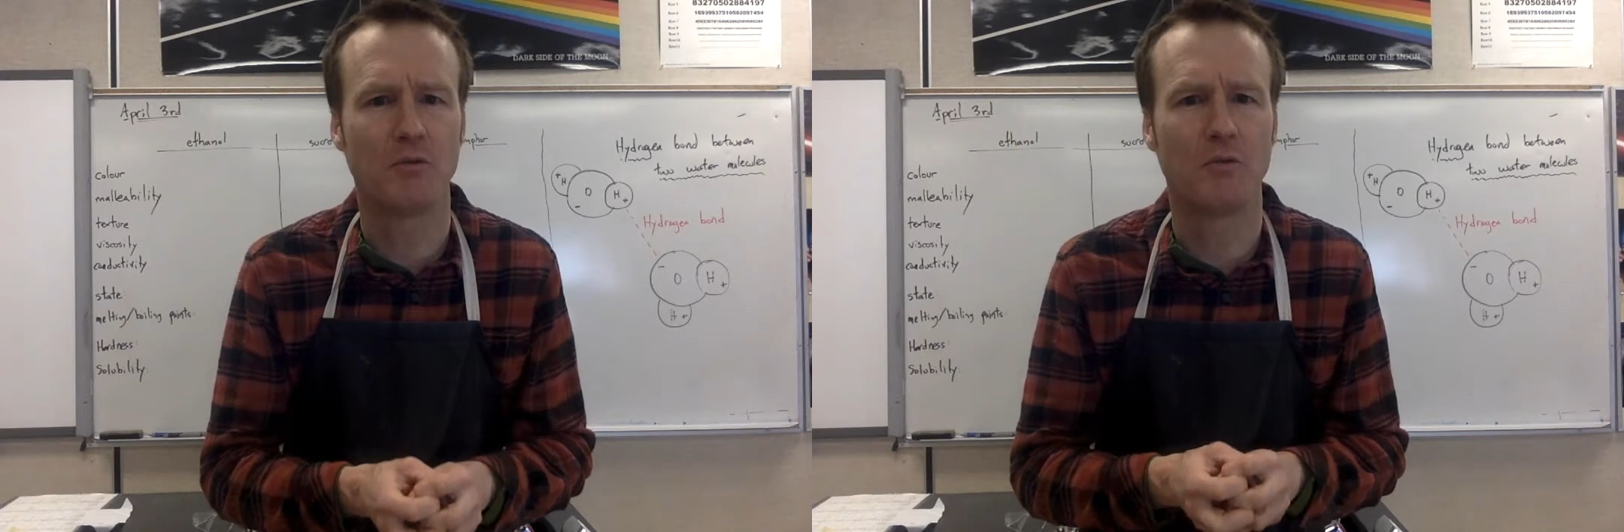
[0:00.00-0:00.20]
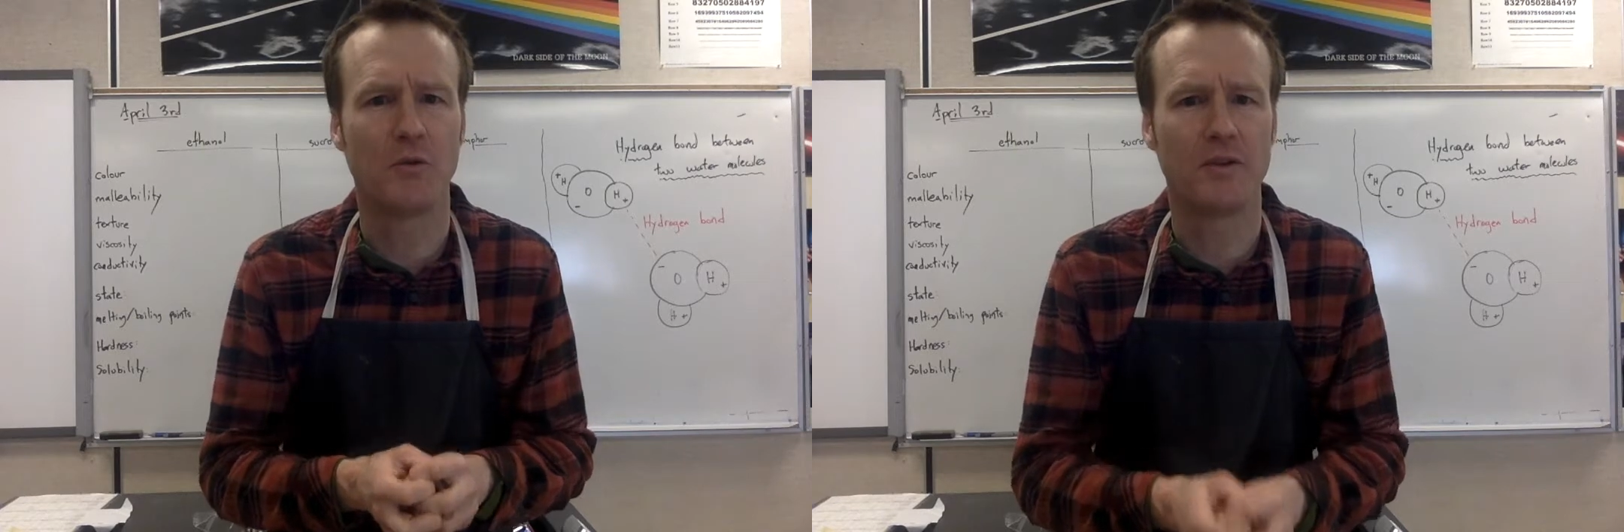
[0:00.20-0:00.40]

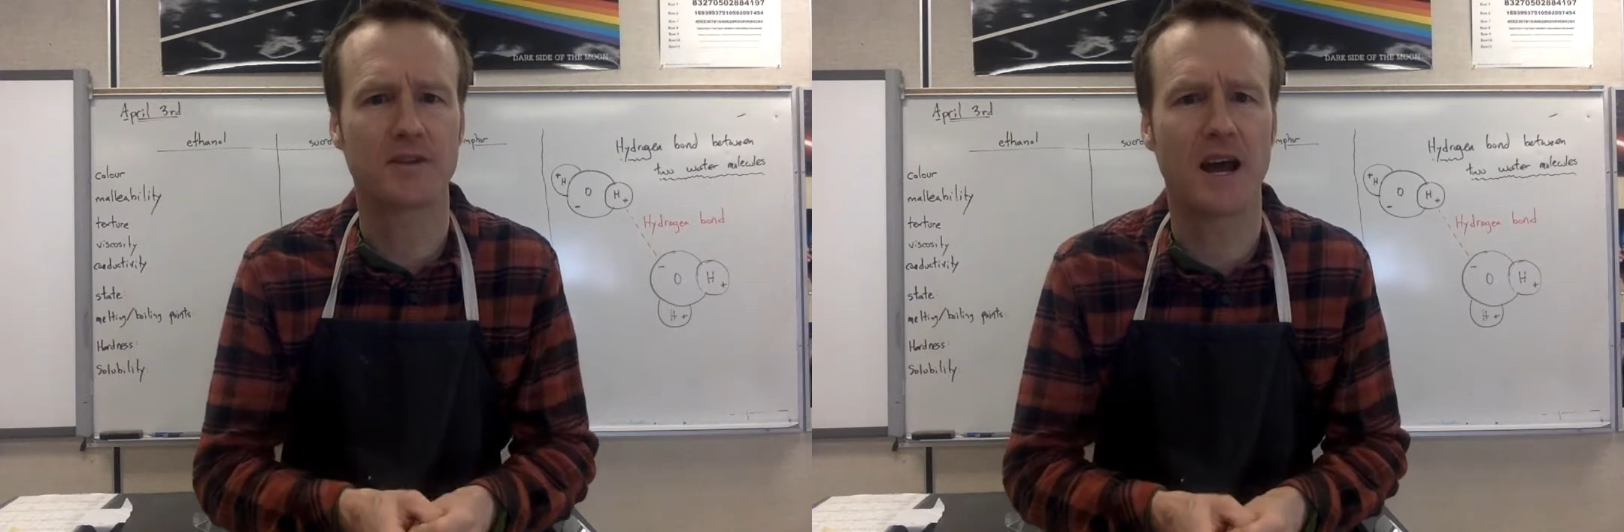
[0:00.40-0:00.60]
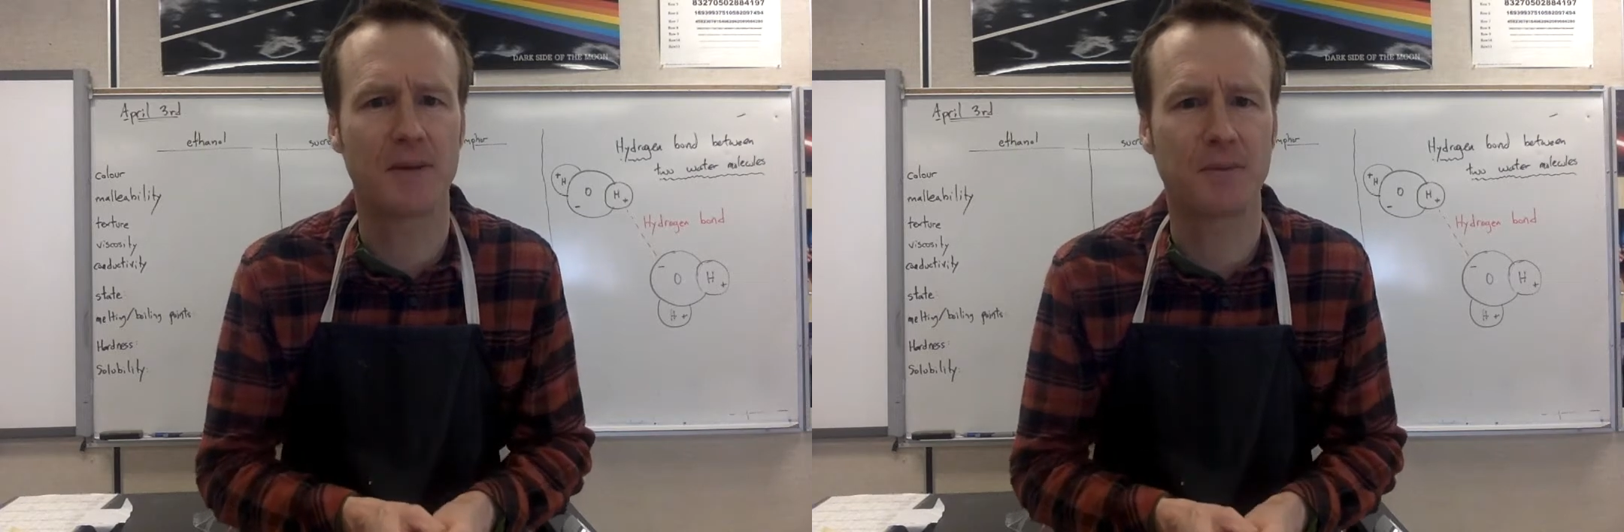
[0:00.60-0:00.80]
when this
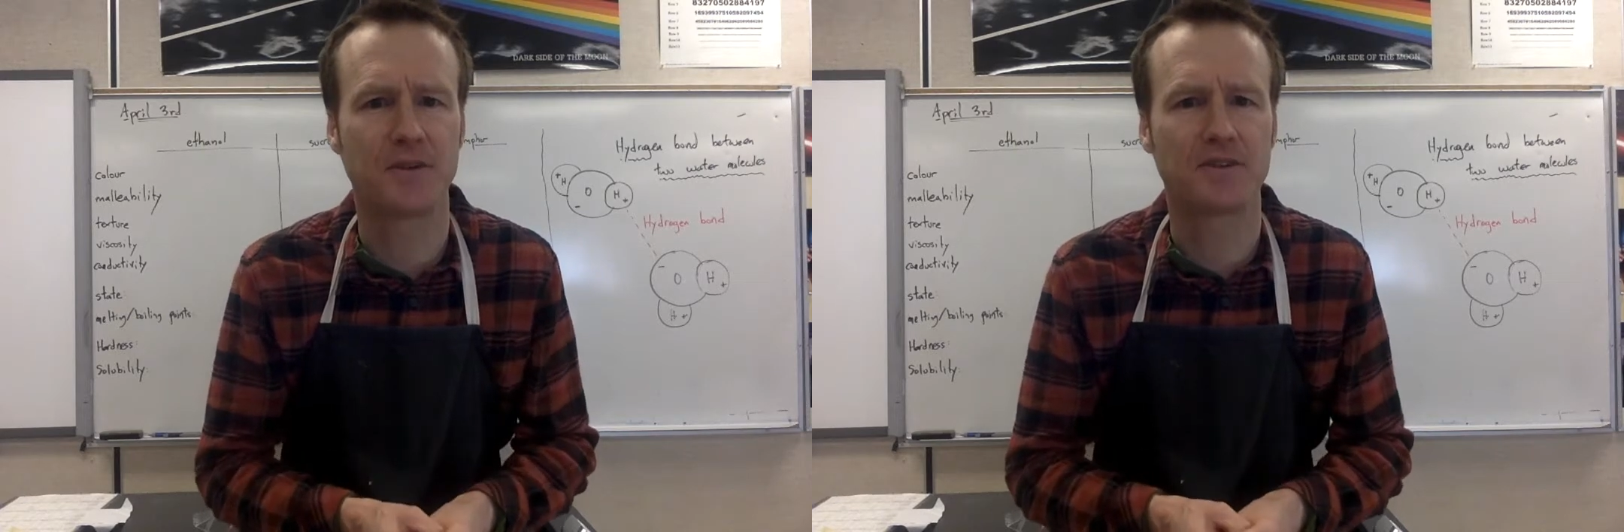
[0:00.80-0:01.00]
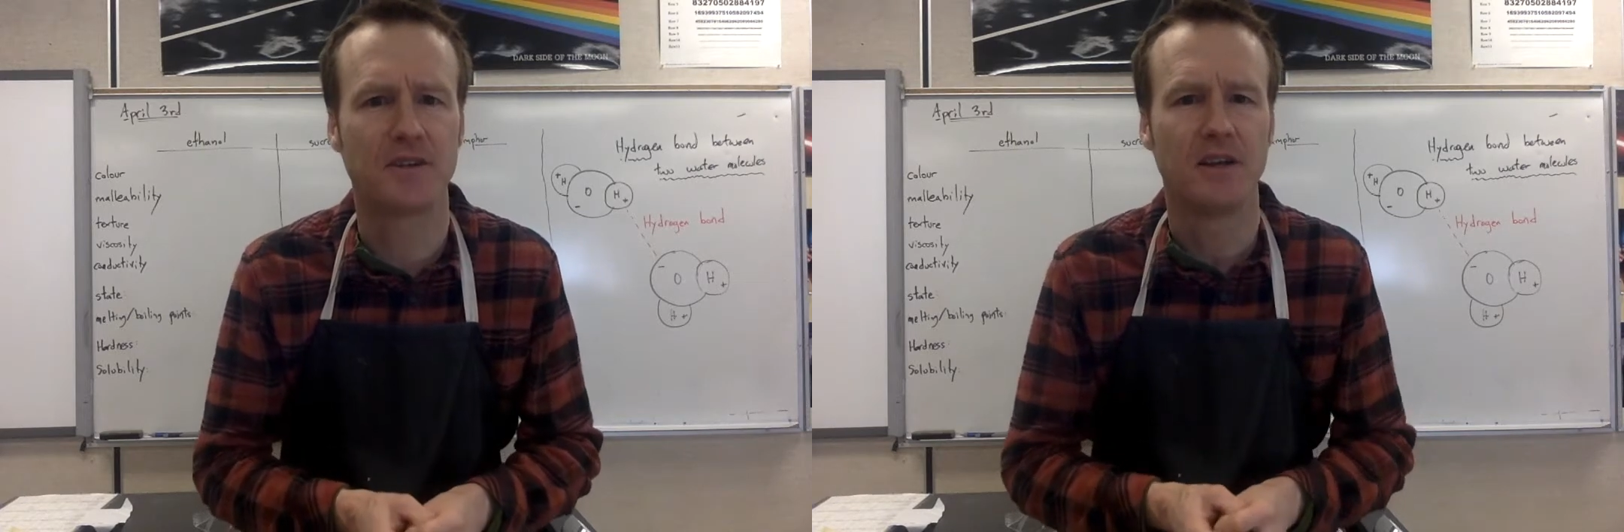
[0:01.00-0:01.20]

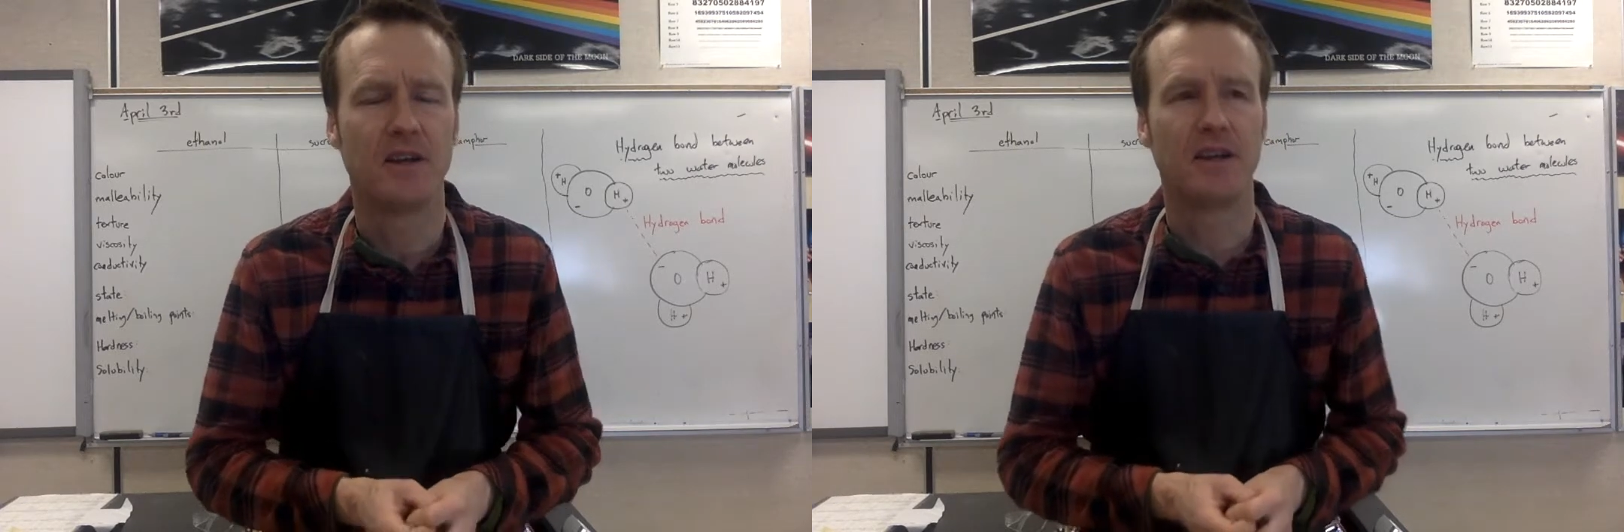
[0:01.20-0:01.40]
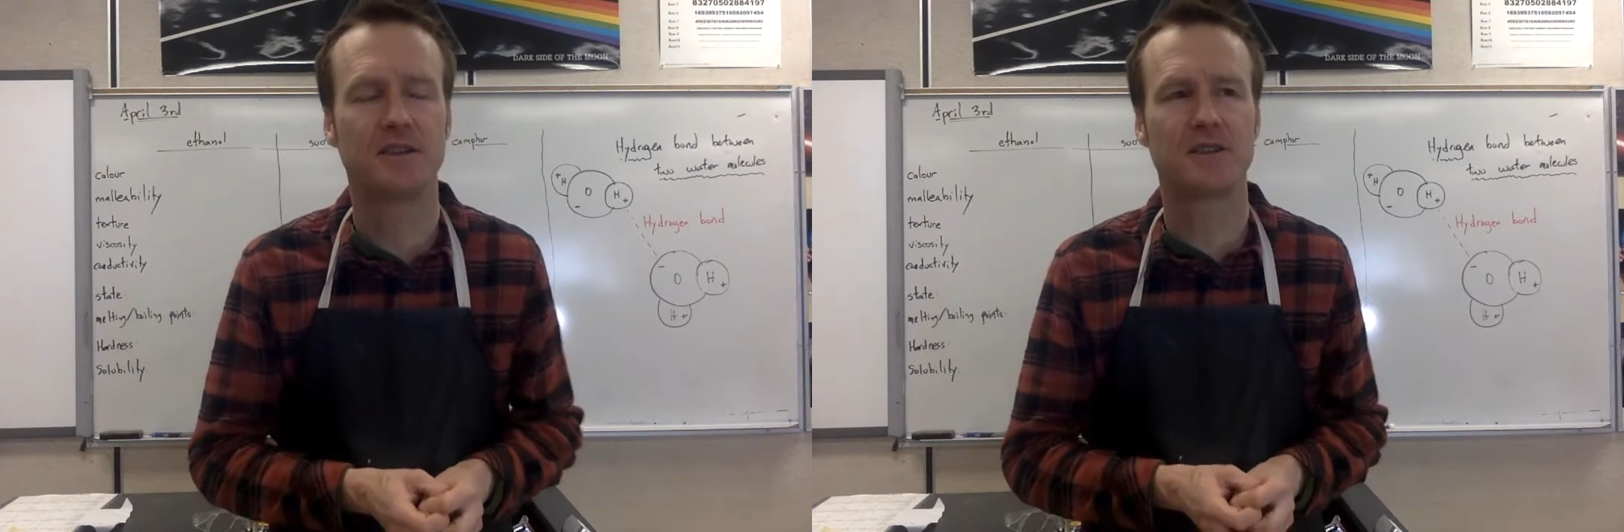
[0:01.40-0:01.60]
happens
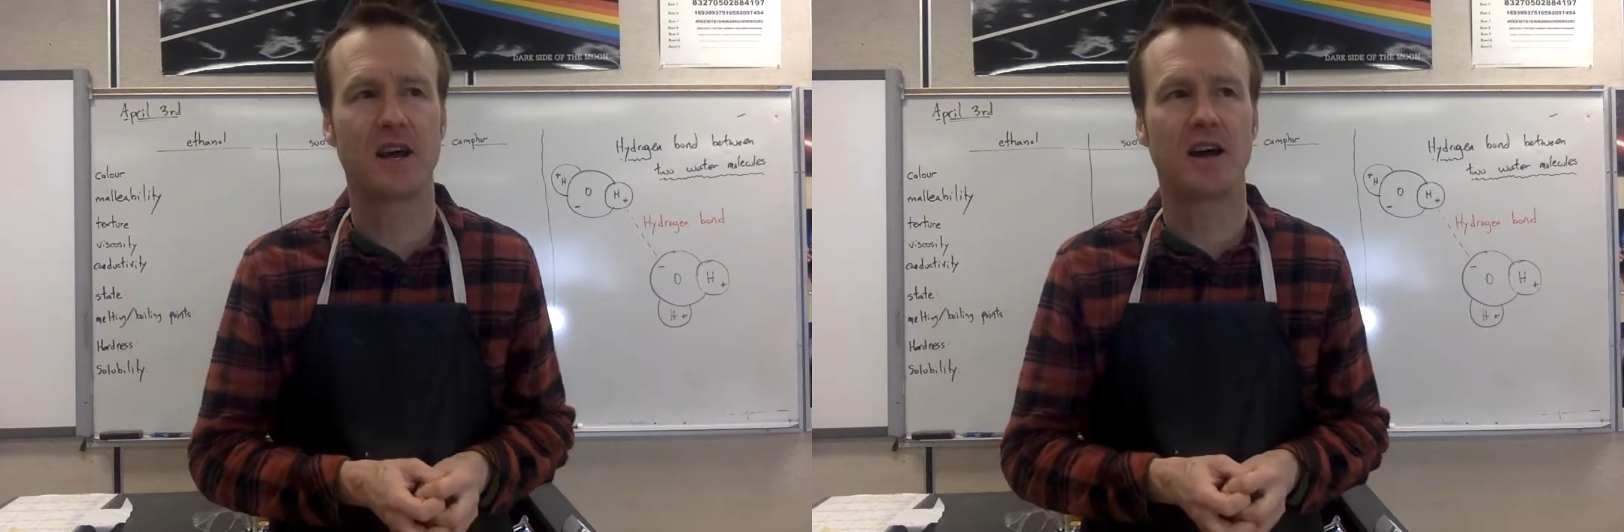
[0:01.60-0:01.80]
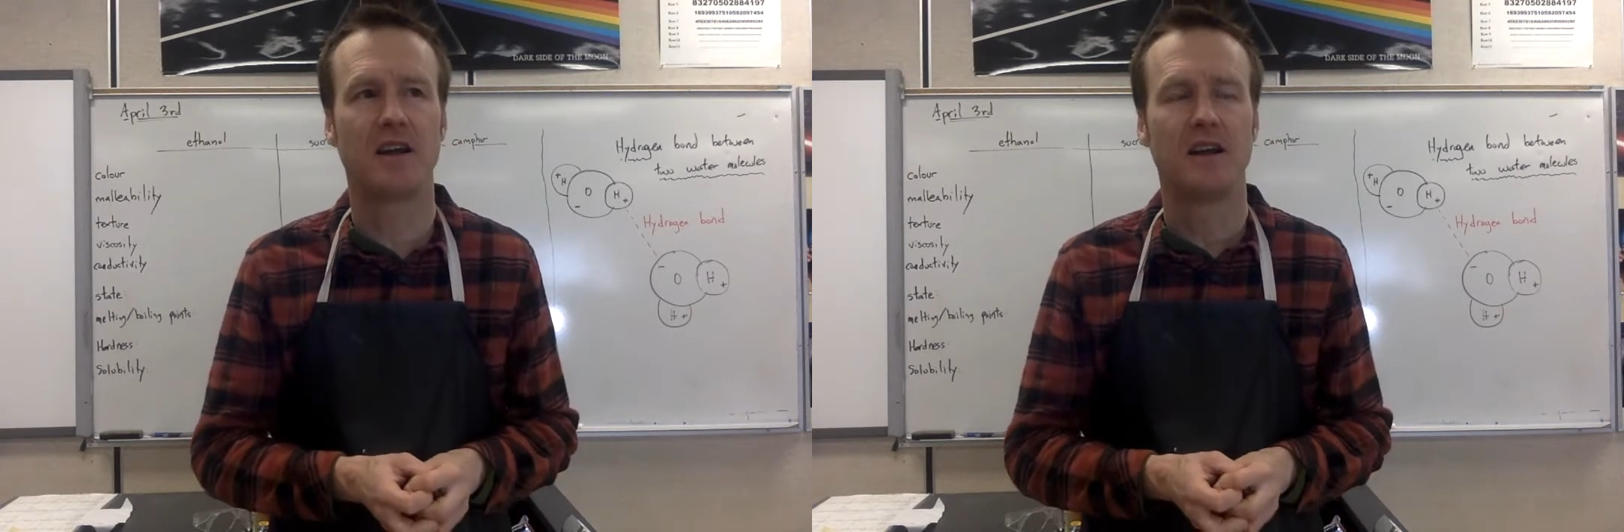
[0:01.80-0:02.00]
is
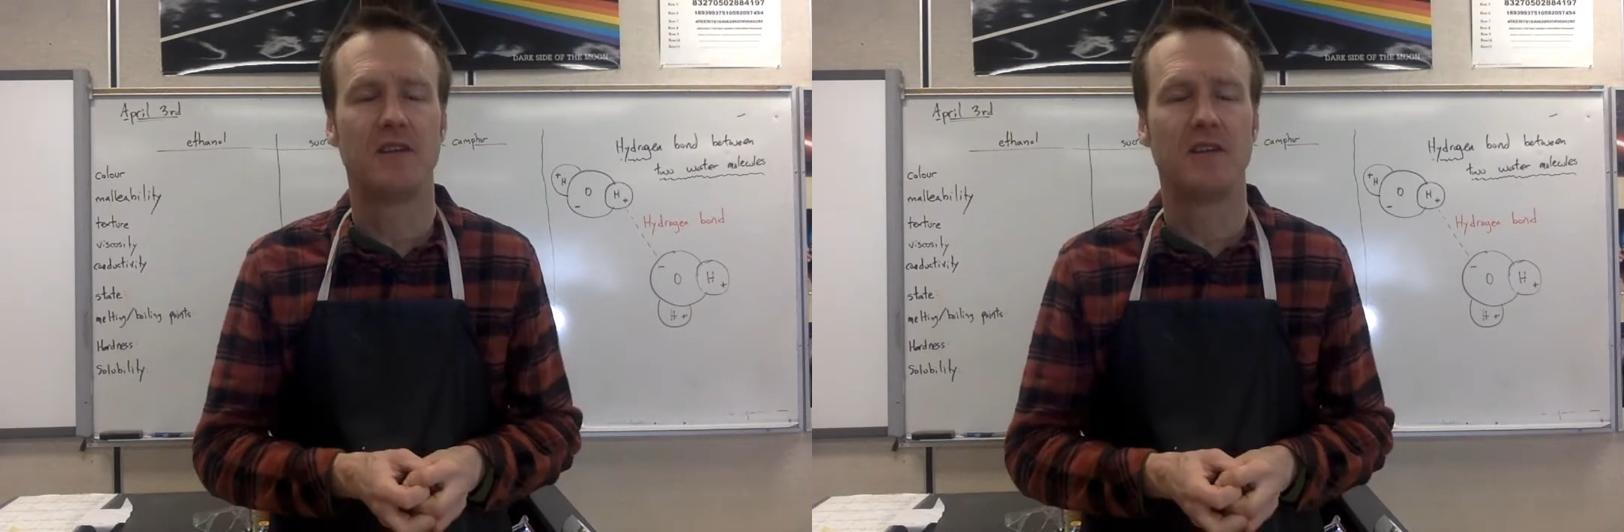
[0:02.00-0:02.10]
that